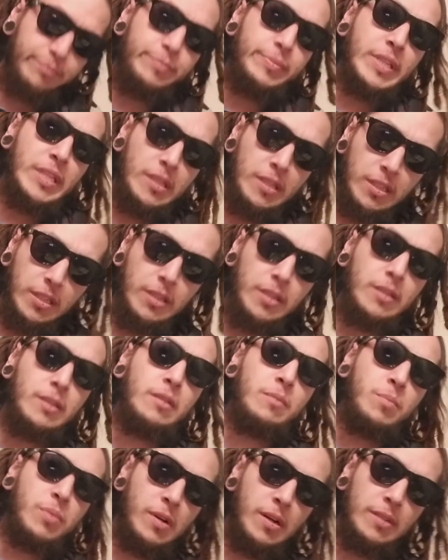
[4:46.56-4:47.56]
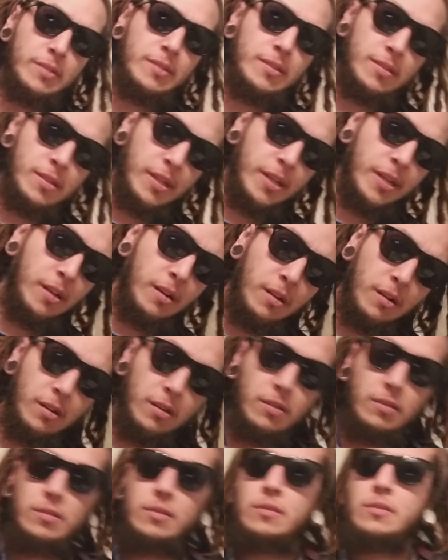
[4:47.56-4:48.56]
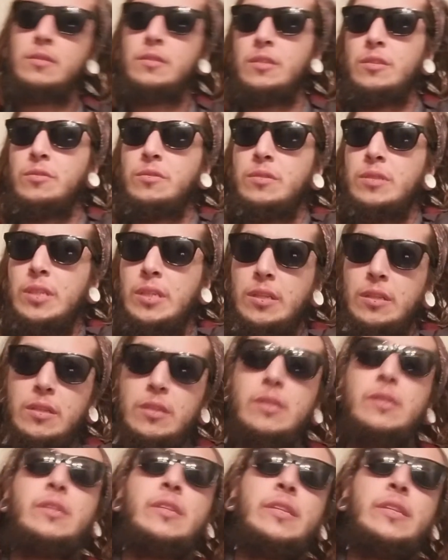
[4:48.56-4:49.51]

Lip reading: be the process later, using the